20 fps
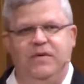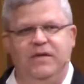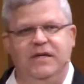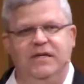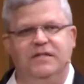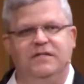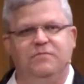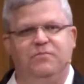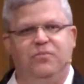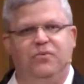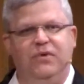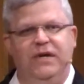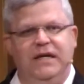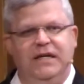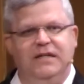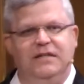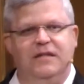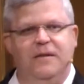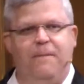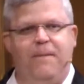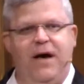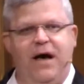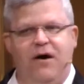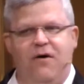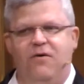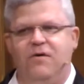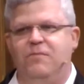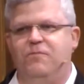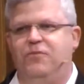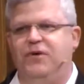he is bringing the
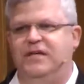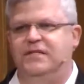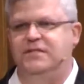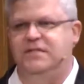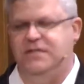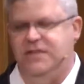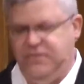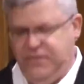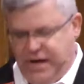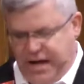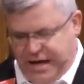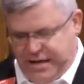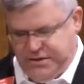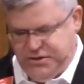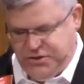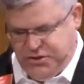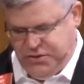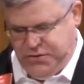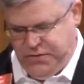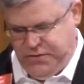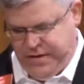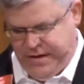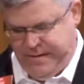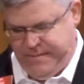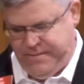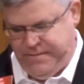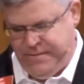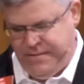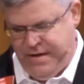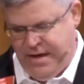power and presence of God to them,